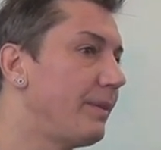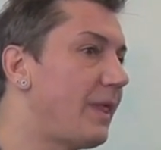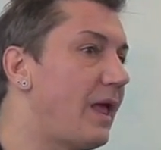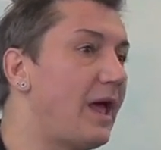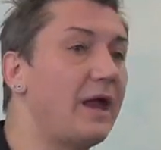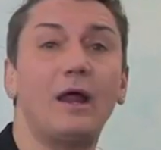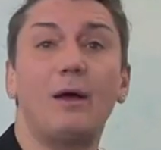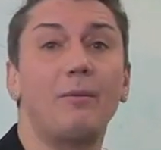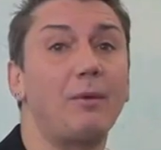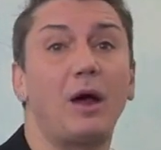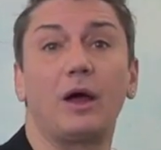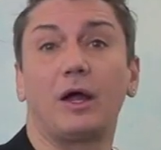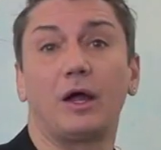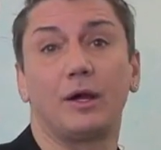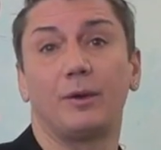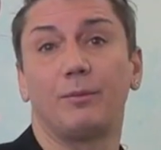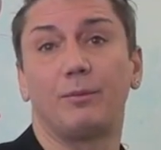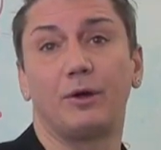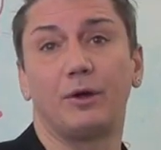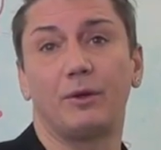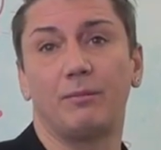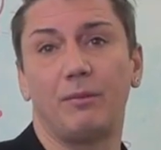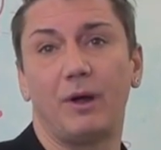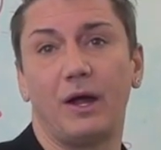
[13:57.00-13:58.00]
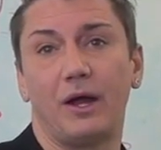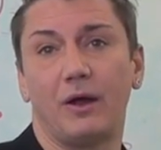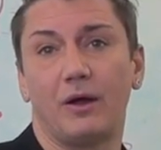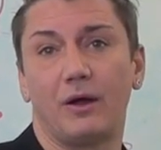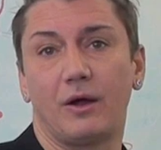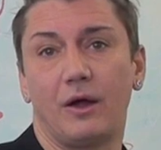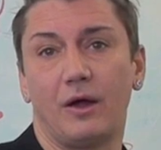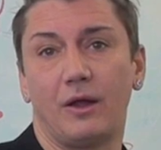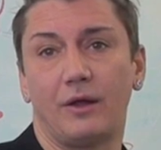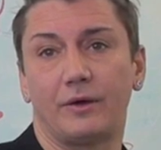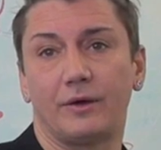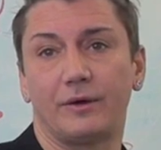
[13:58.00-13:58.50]
And I'm not going to put it in my hair
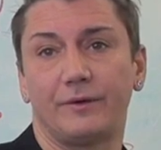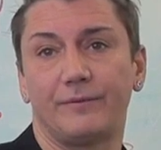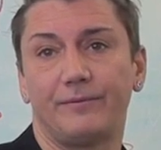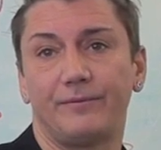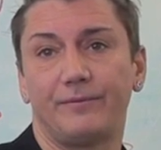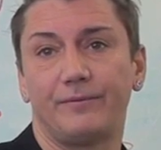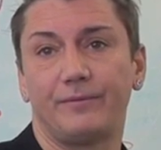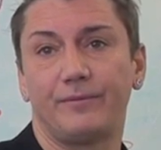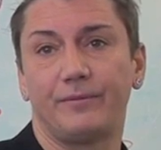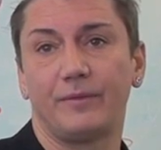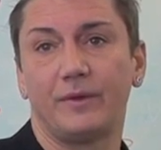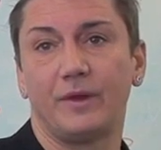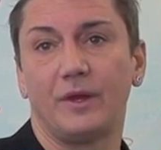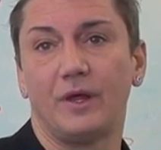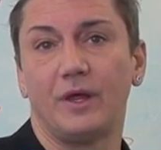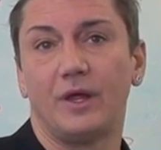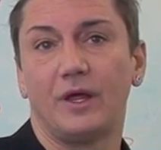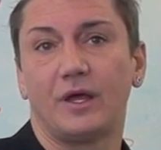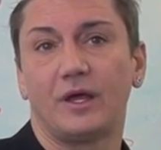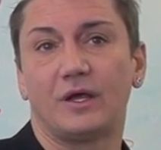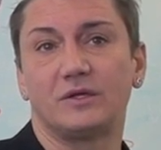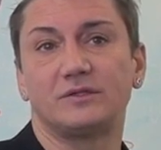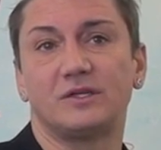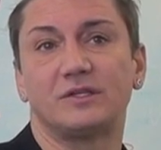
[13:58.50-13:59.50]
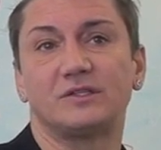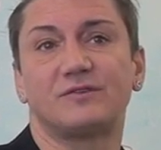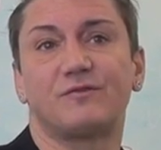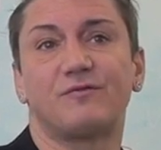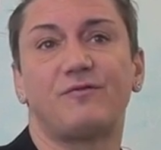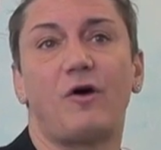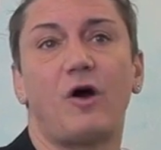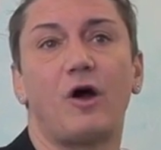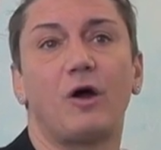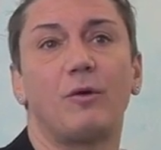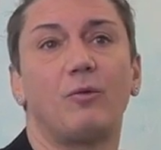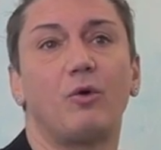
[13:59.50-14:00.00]
color because it's
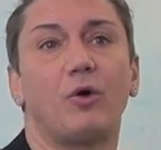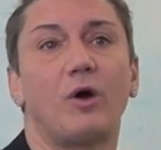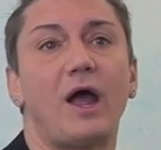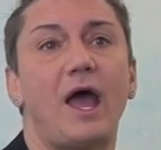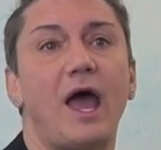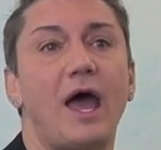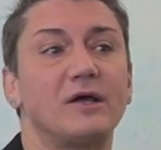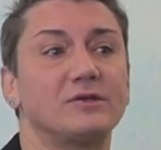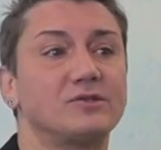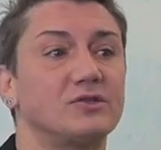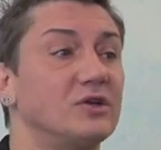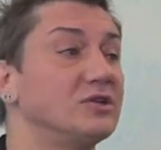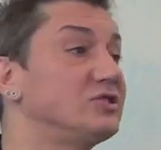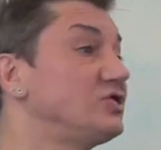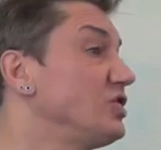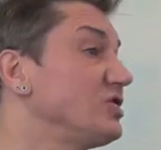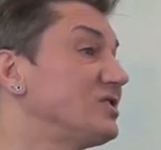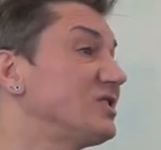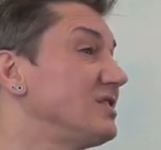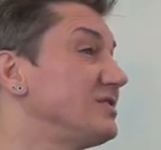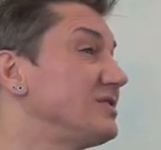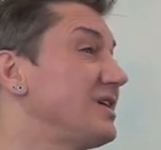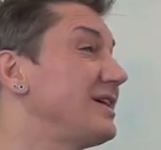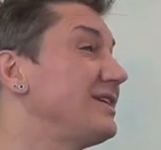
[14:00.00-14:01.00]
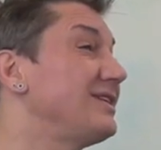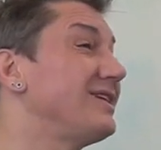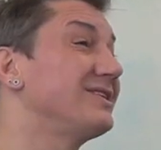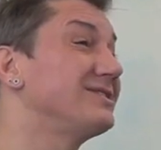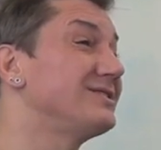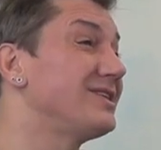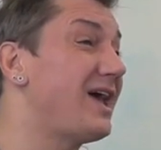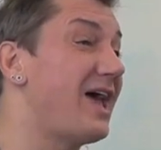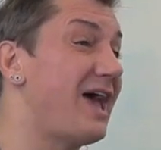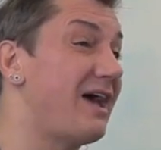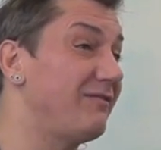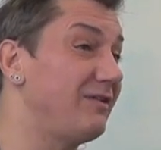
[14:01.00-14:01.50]
far more hazardous. Just because it
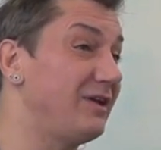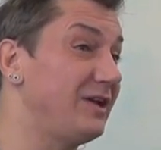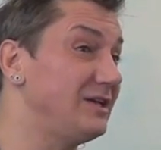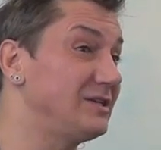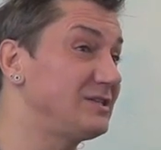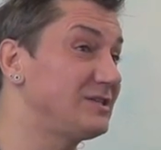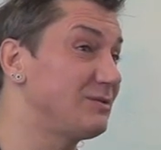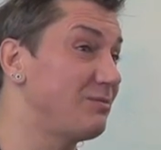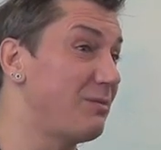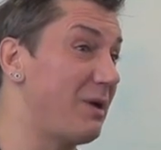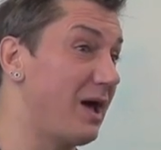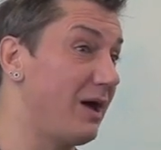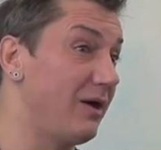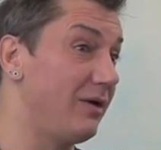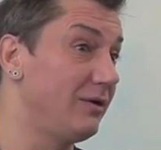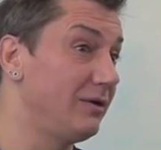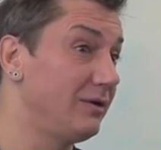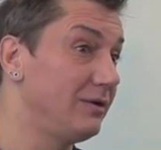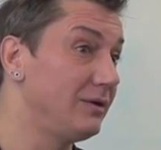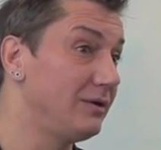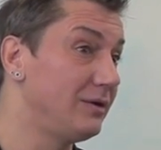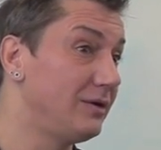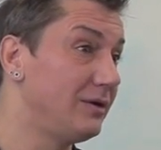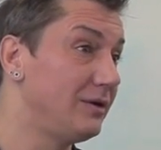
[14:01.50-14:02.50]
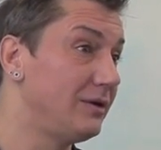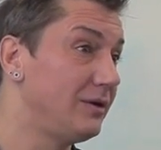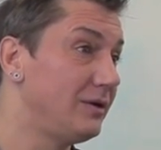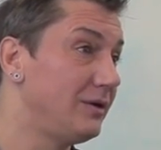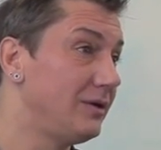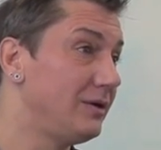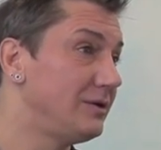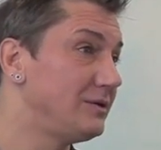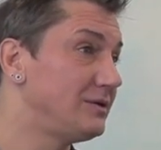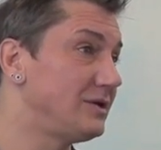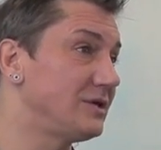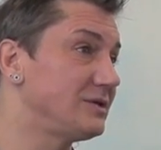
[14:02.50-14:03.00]
doesn't have any smell
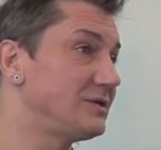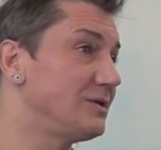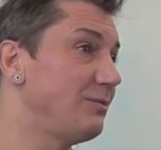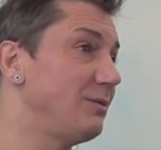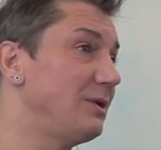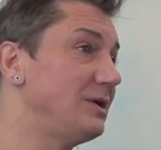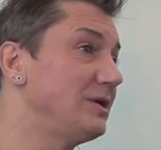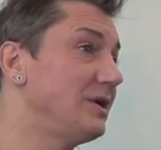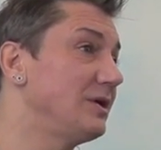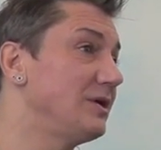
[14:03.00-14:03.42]
doesn't mean